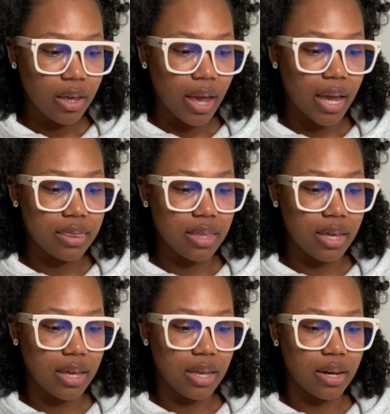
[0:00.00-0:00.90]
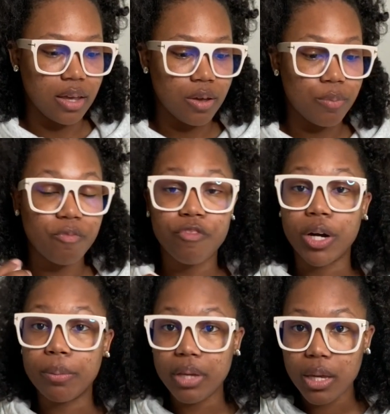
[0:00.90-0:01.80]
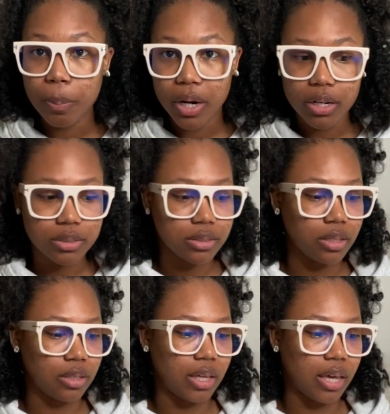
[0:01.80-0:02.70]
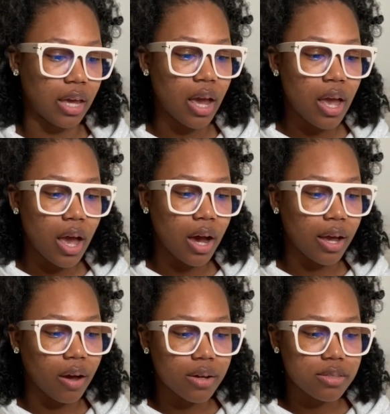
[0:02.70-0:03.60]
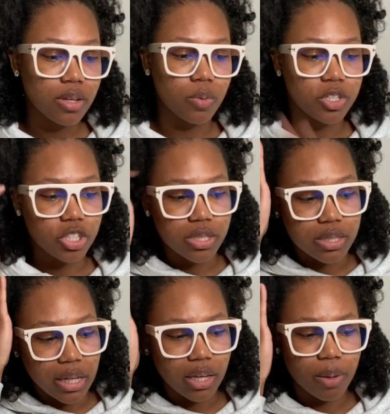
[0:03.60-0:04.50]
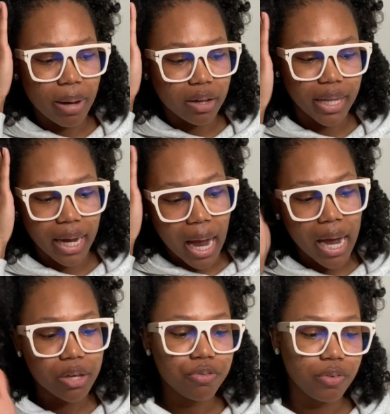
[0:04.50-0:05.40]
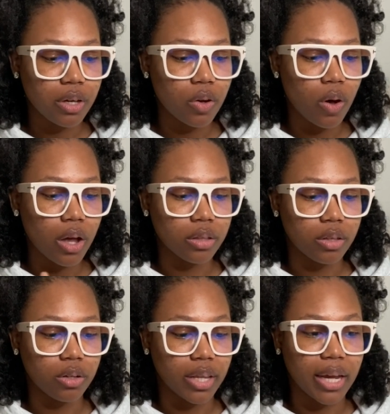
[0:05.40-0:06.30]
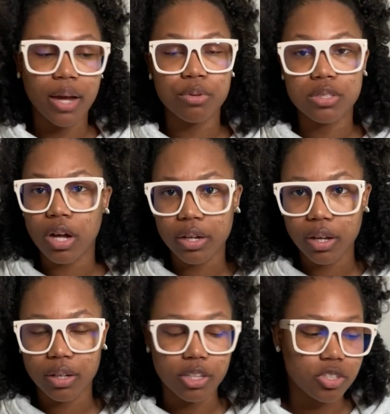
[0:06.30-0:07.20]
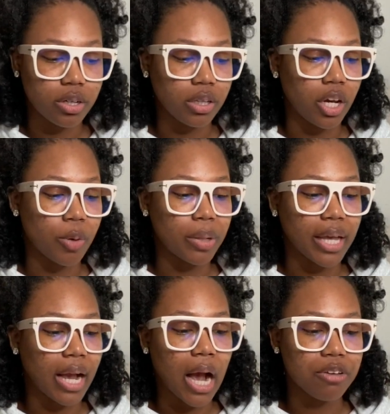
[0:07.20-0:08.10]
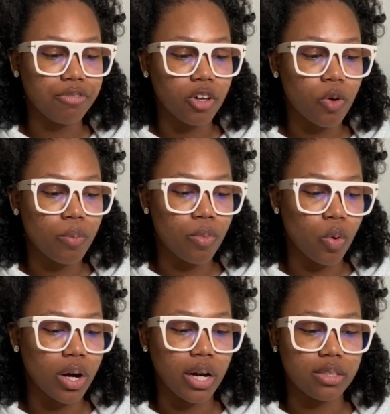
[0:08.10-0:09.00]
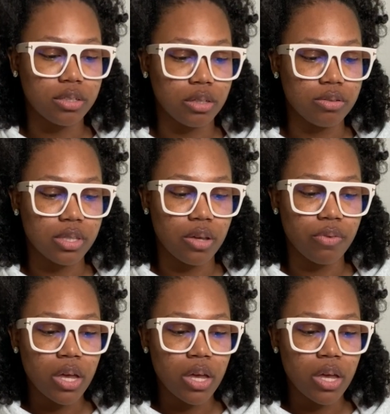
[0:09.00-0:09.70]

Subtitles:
And then for me personally, I also was just thinking about, like, I feel a little, like I was talking on this earlier, but like I feel more exclusive